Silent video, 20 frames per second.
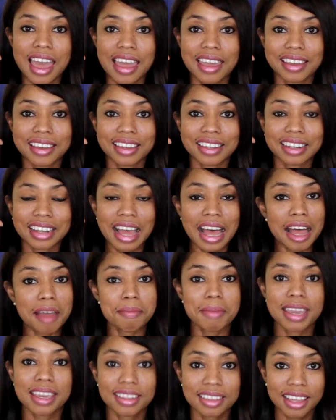And
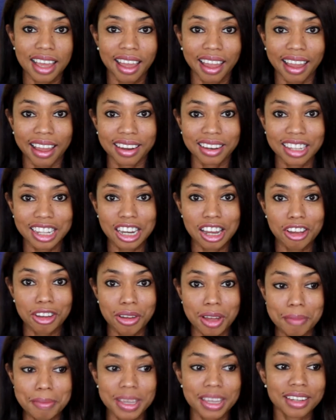I made that, you know,
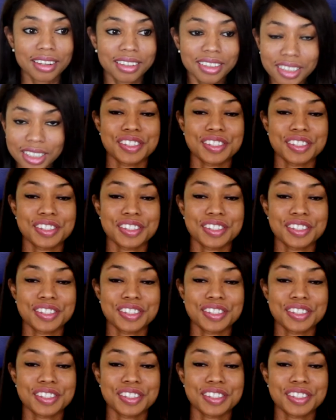I mean,